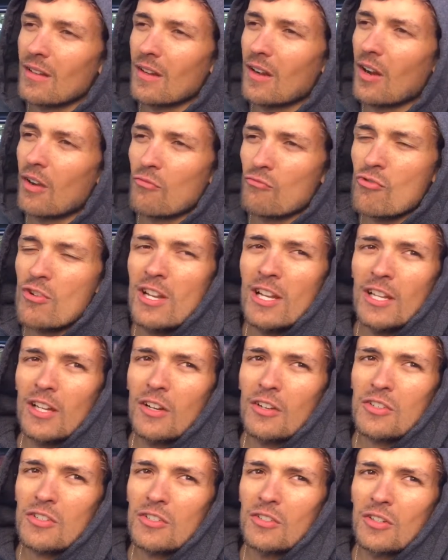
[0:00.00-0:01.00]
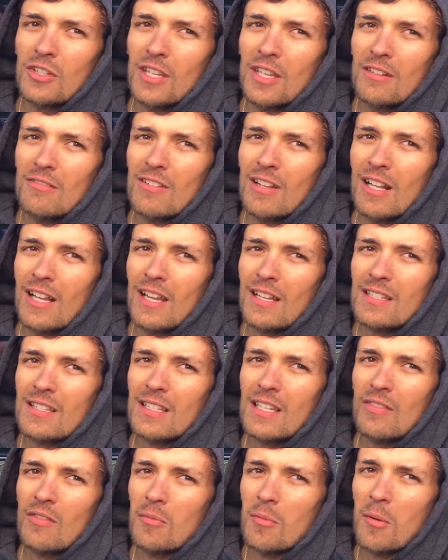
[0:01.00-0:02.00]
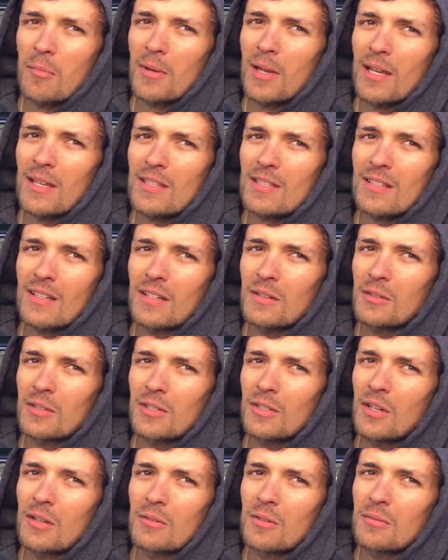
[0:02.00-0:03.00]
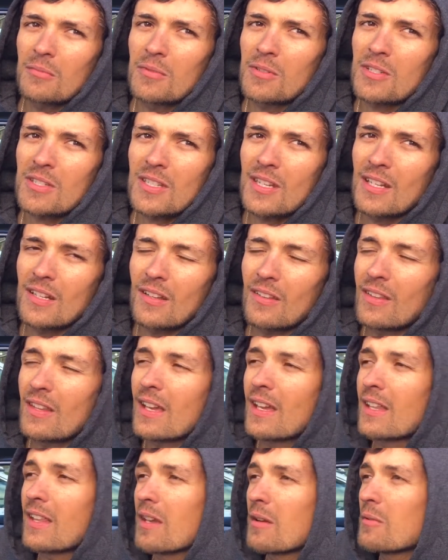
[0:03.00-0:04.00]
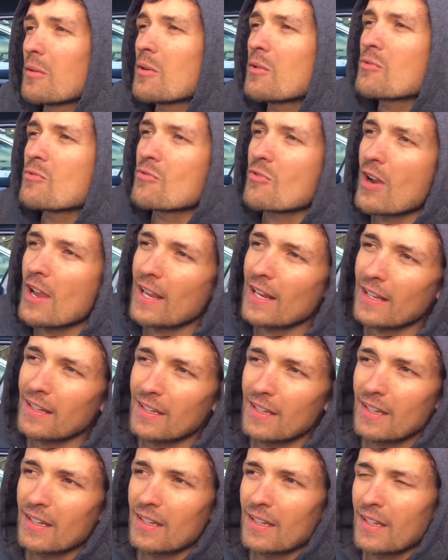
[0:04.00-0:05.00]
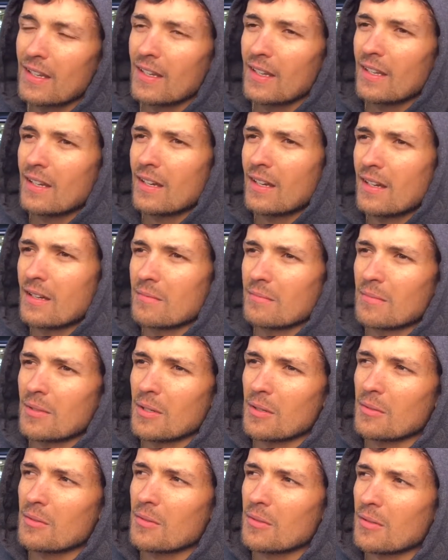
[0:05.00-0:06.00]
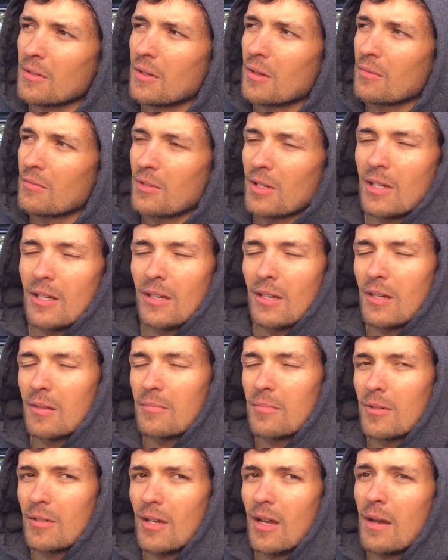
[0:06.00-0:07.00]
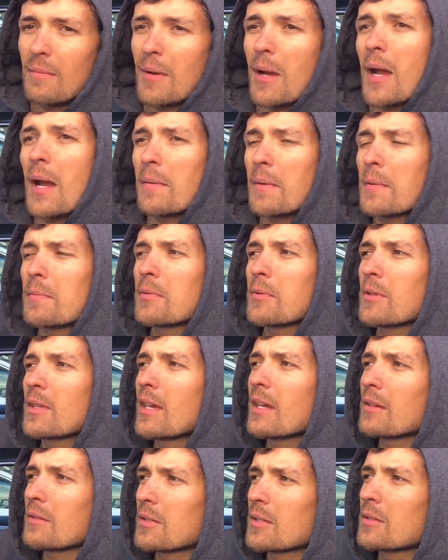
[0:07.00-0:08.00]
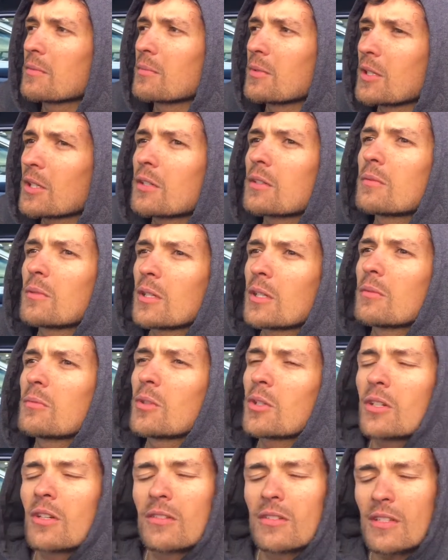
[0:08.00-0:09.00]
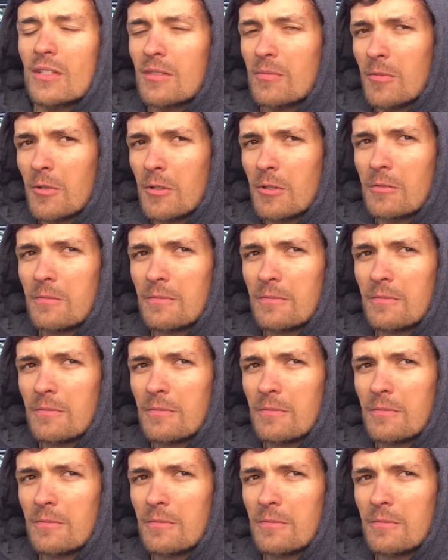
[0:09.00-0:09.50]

I really got stuck in, really had to give it my best. Like, no one was sitting on there, they were railing in. Yeah. They were going really hard, but I'm happy with that. We can work on that tomorrow.